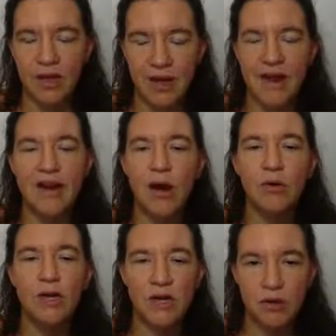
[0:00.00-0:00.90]
are now
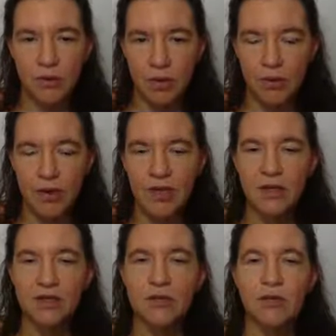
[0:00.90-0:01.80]
a no-go.
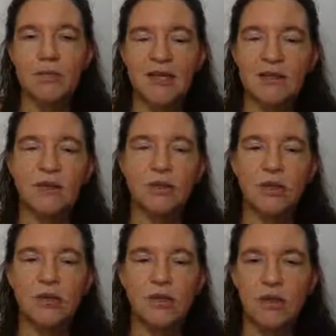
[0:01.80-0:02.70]
So you must not
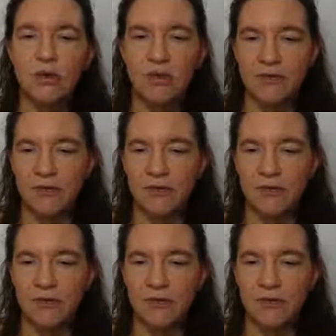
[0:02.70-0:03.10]
use those